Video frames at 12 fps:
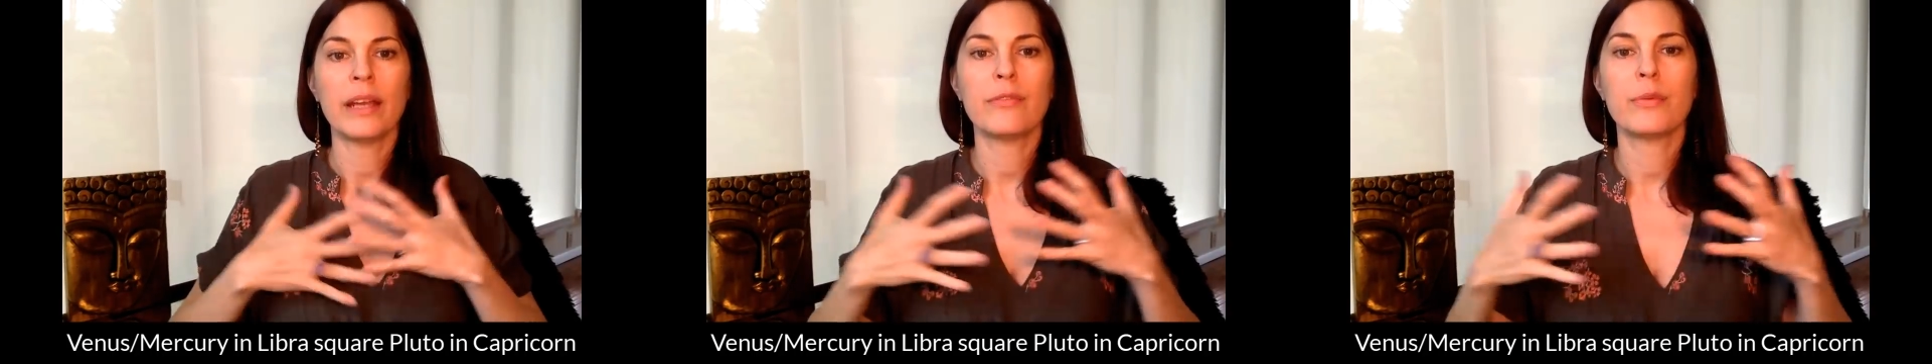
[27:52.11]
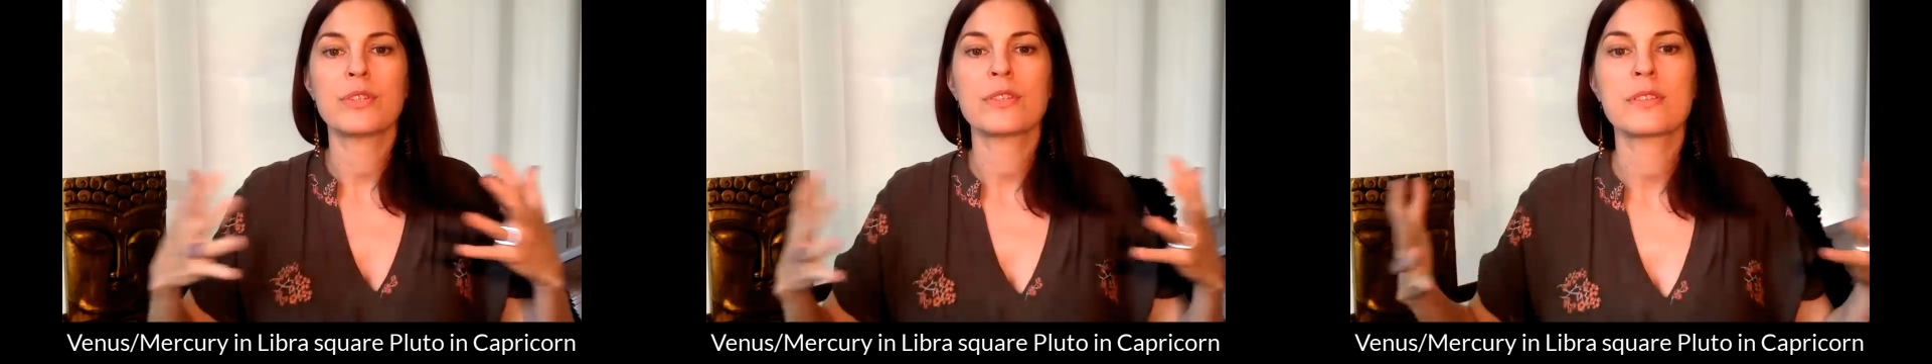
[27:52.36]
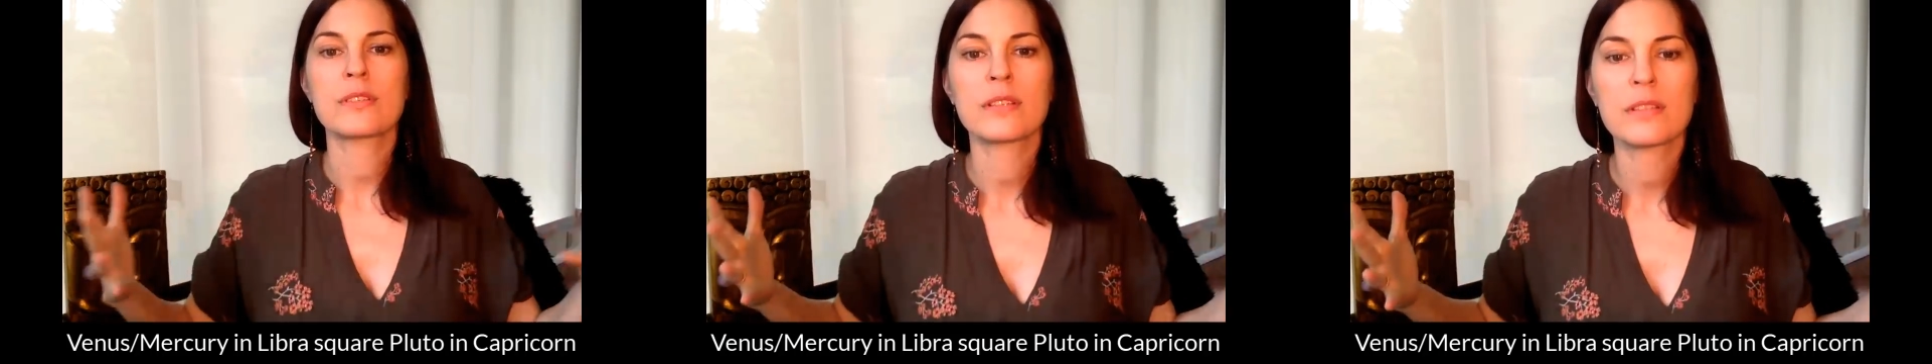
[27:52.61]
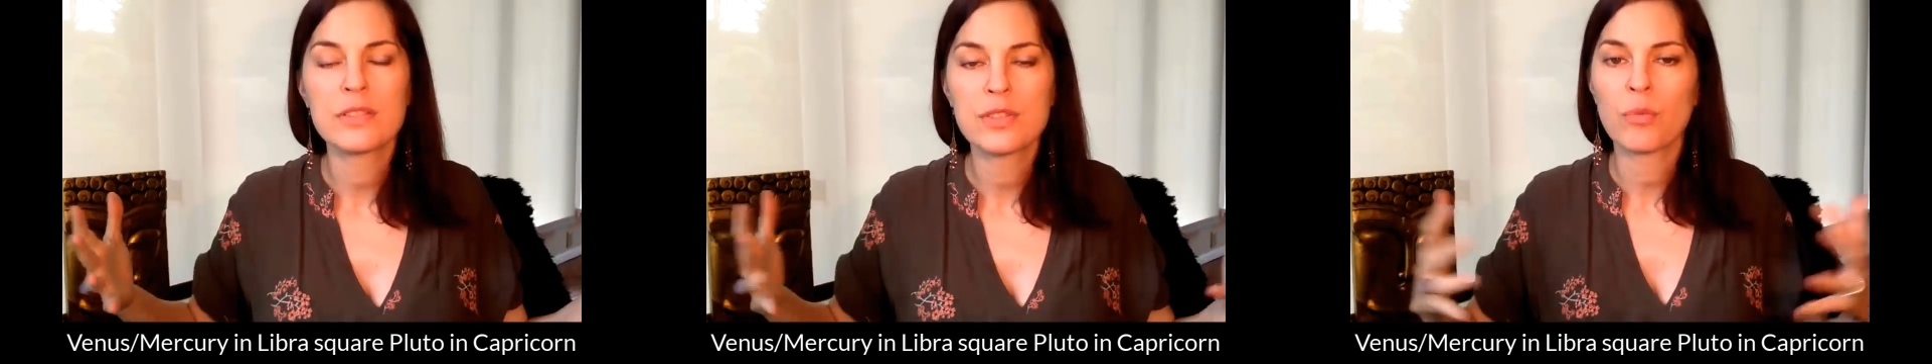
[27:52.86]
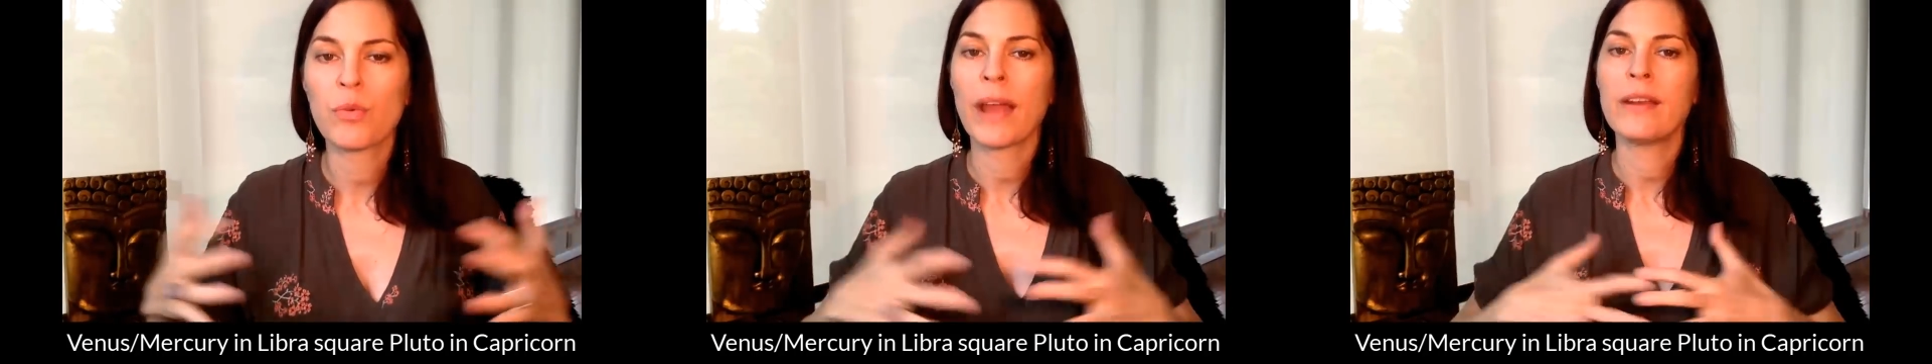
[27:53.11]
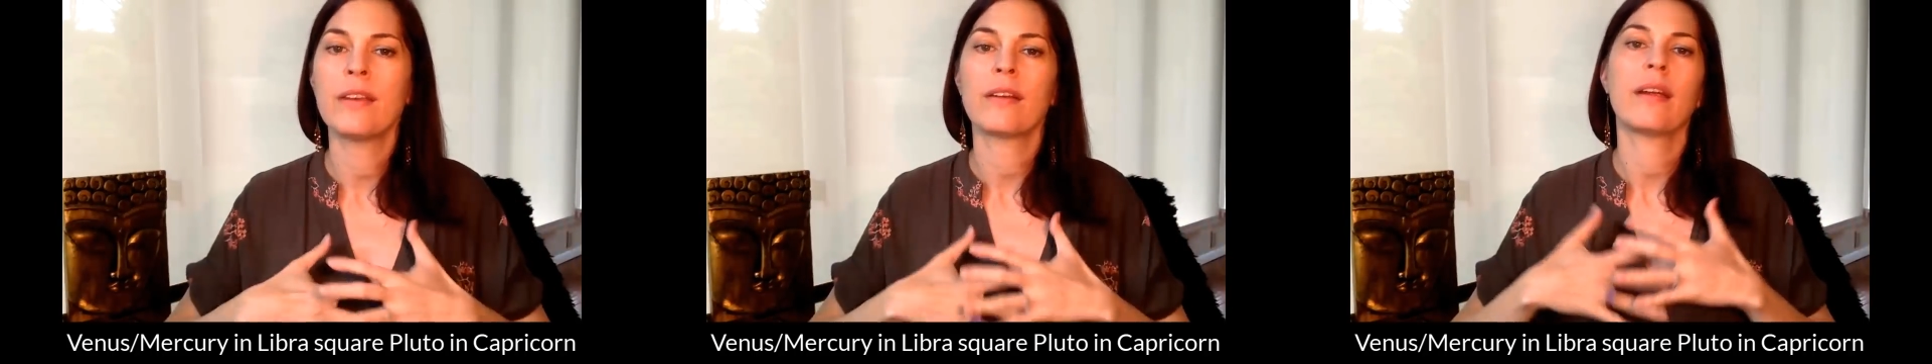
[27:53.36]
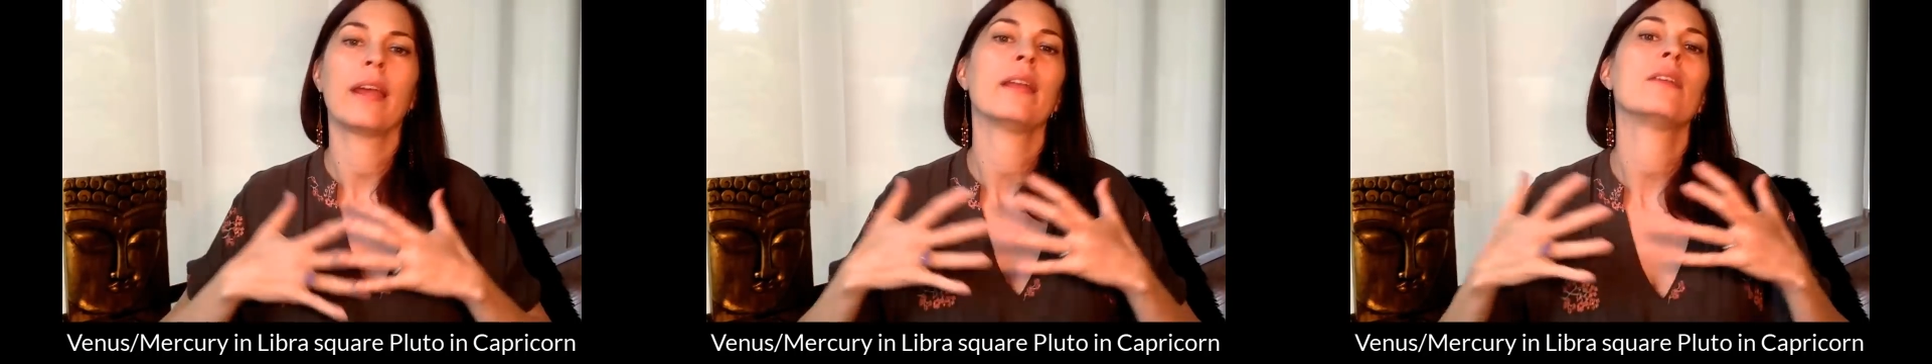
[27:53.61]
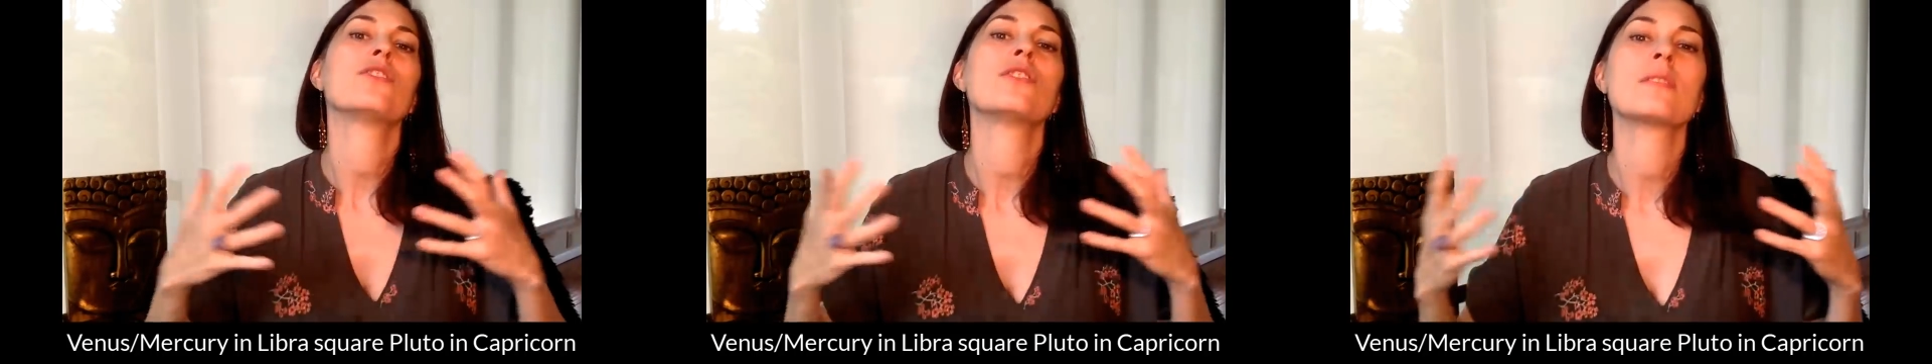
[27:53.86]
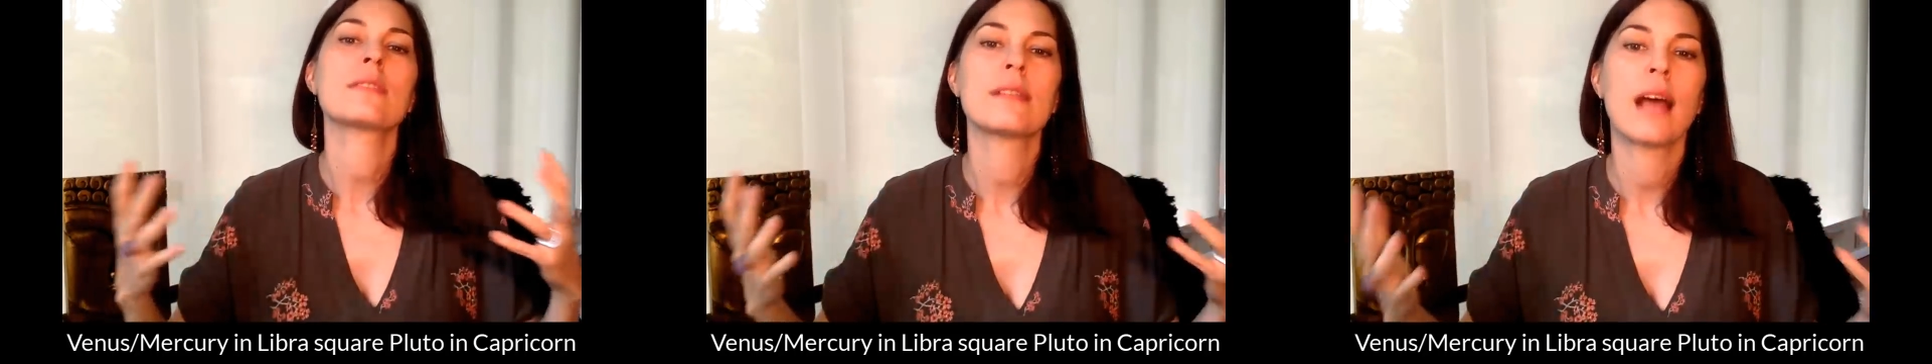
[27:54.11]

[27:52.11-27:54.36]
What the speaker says: If we just surrender and just